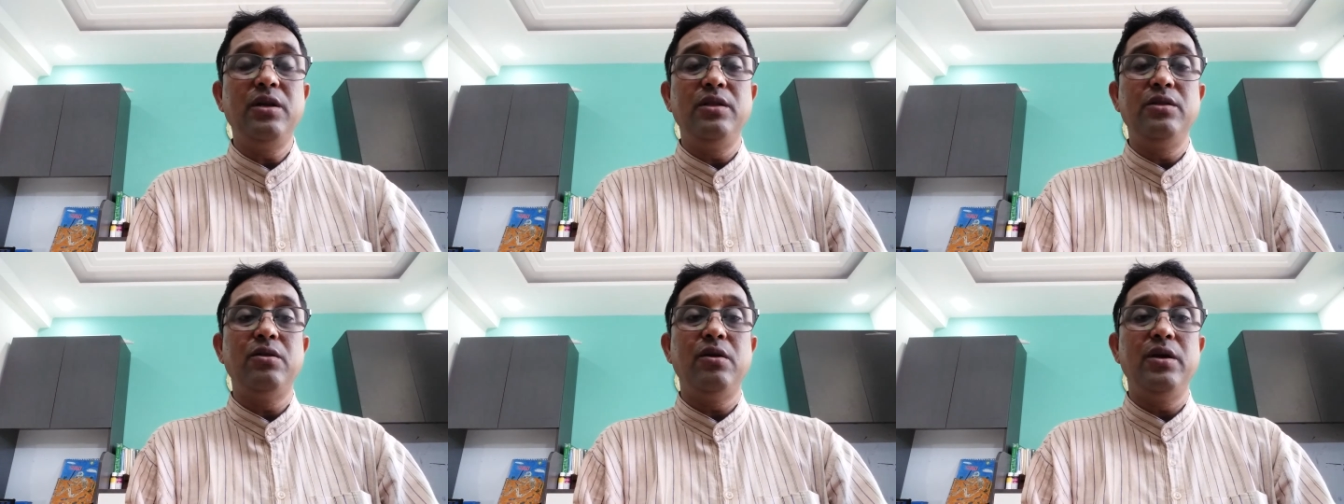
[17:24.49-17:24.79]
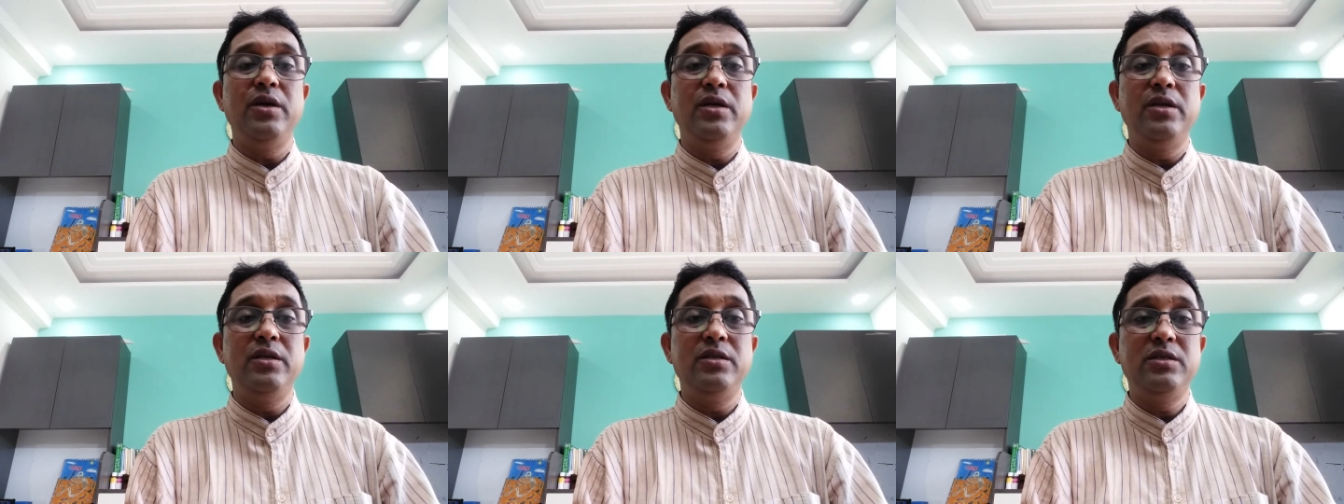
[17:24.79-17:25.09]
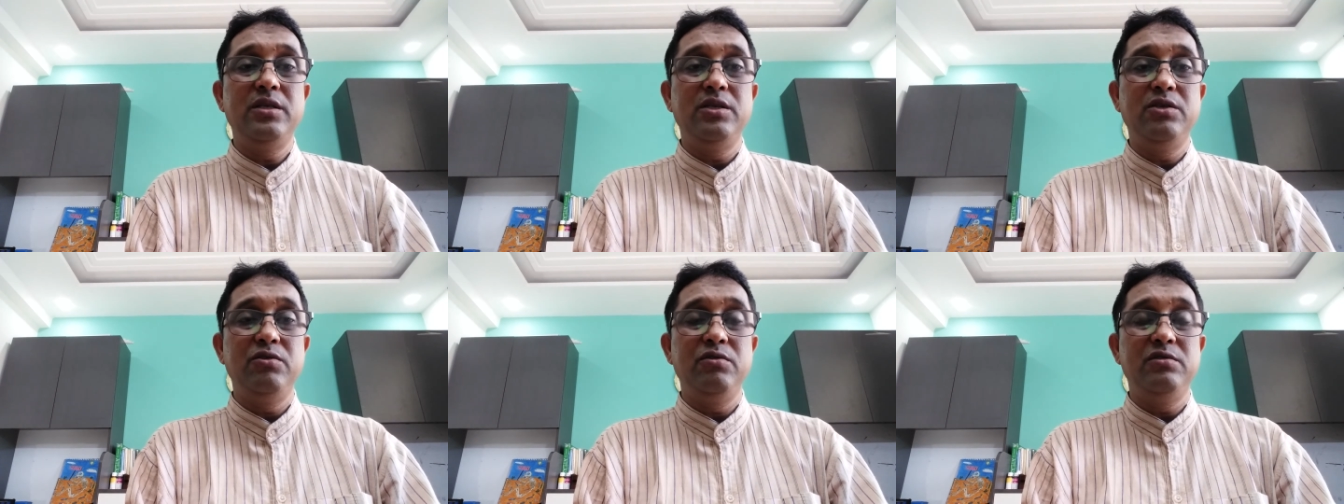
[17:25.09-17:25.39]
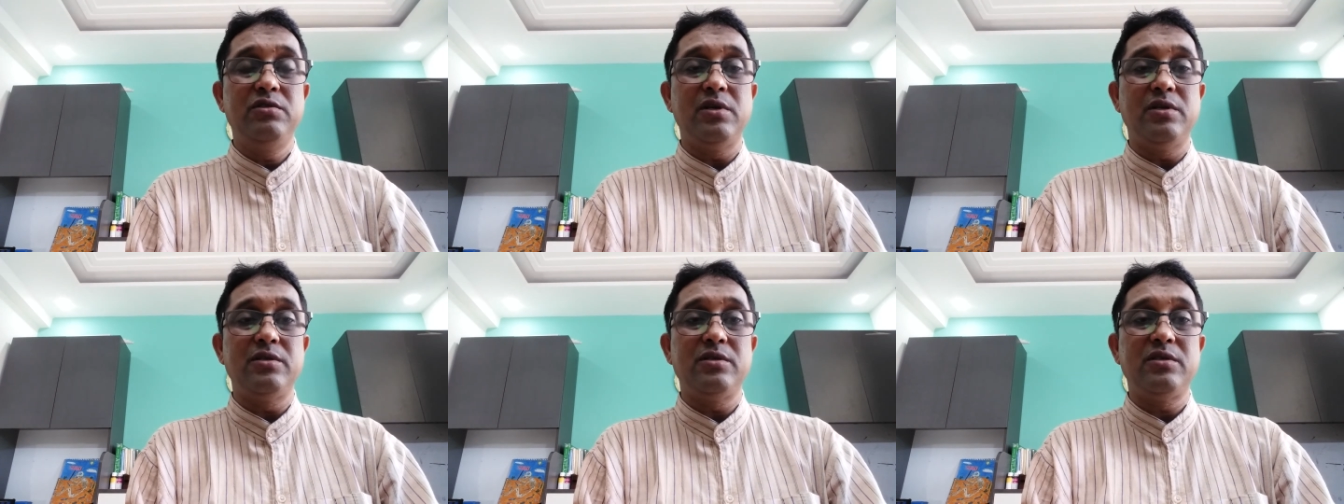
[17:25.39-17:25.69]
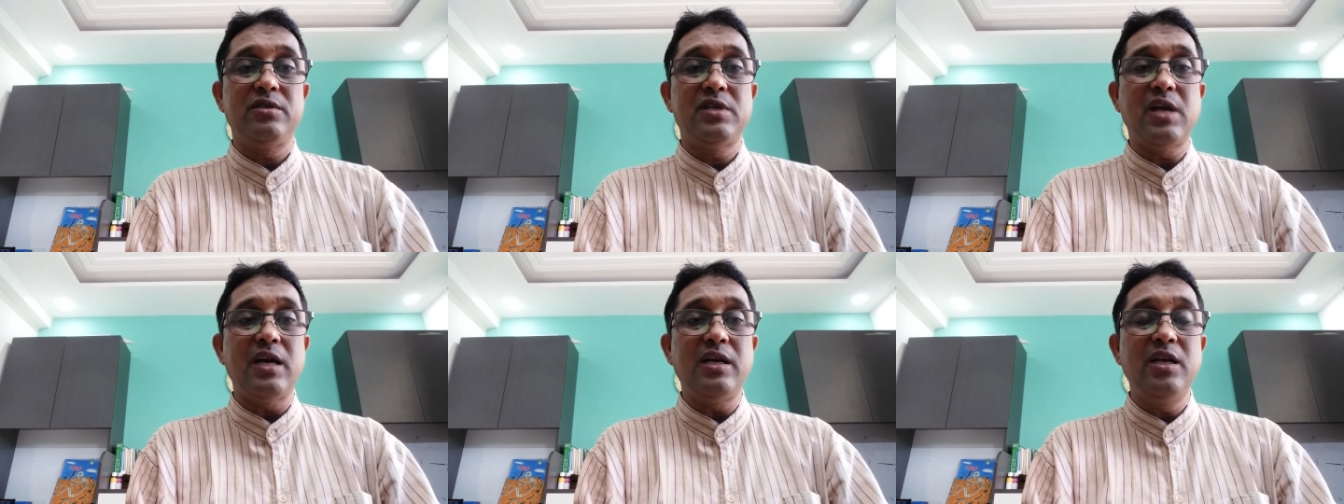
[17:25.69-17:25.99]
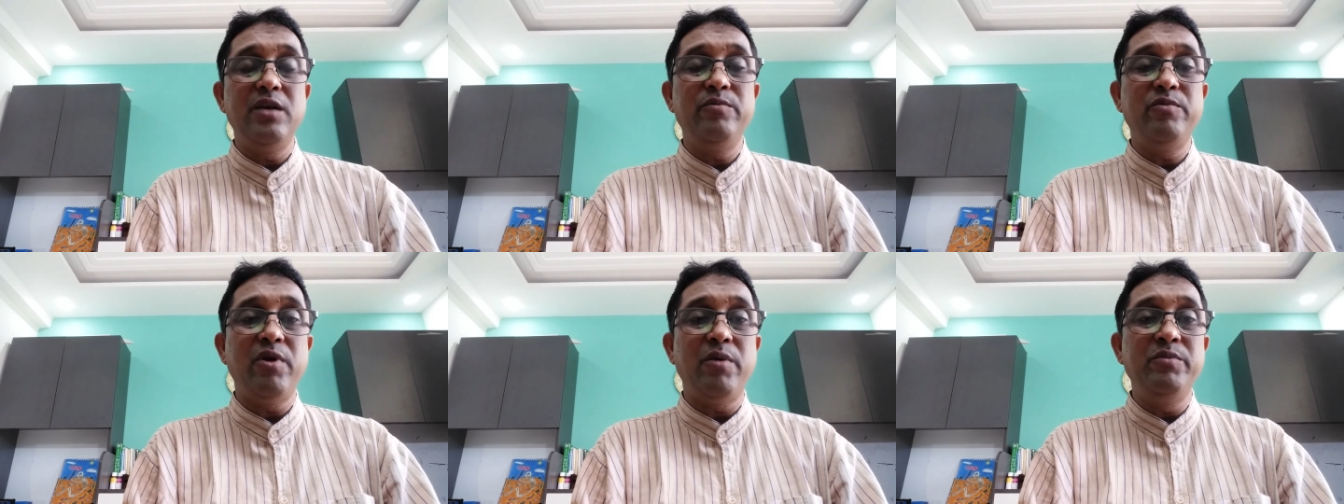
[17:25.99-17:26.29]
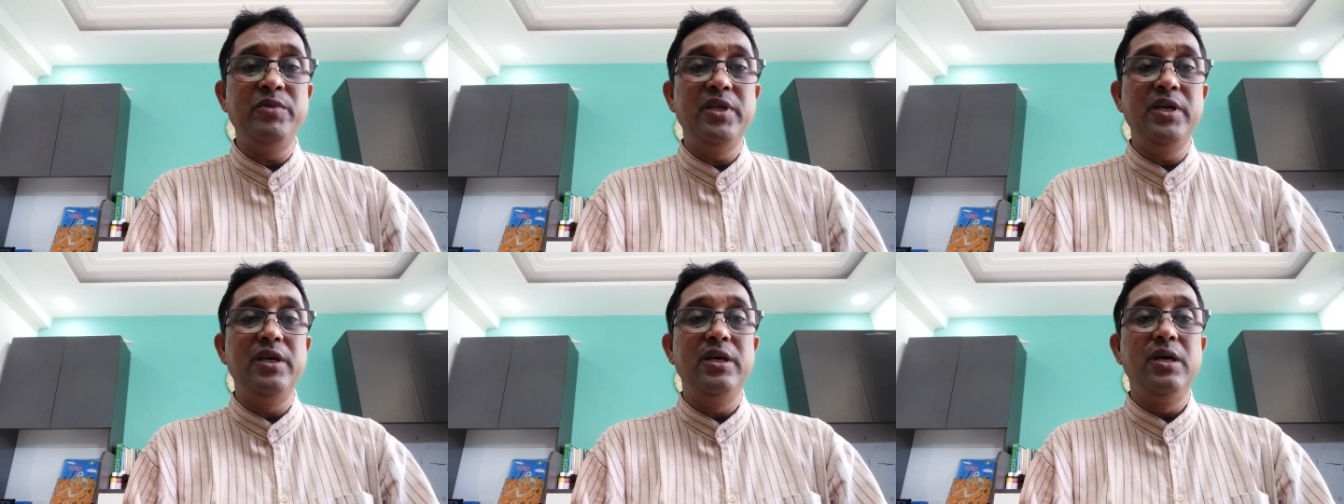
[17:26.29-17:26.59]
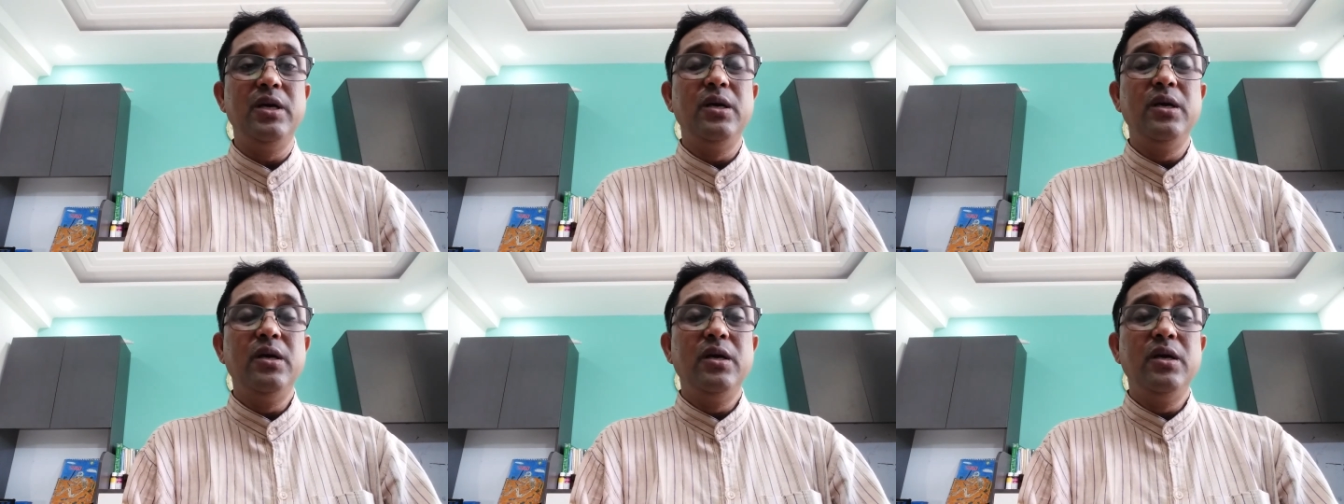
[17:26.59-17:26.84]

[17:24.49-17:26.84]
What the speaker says: in the institutions, starting from the